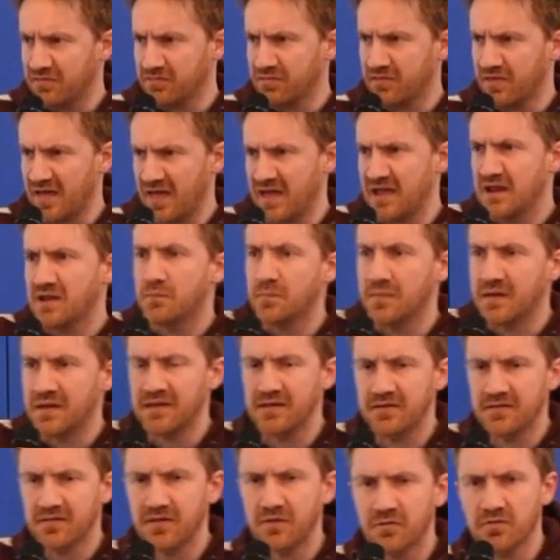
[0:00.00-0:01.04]
the
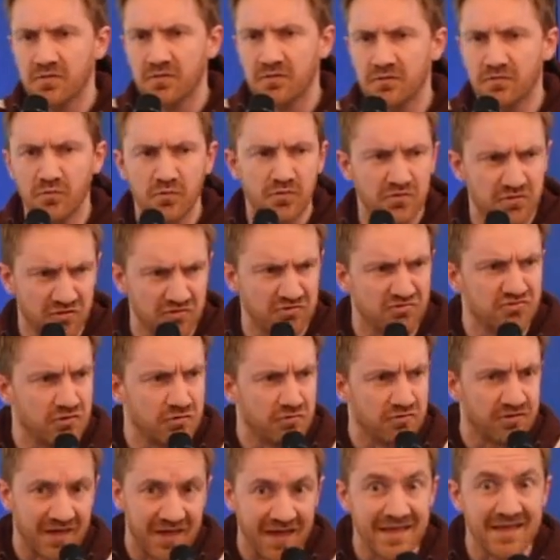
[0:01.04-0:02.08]
enemy, they were the, the, ones the
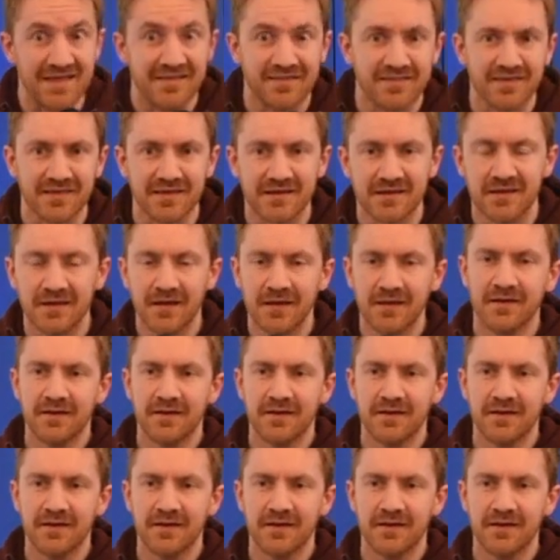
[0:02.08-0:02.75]
Jews hated.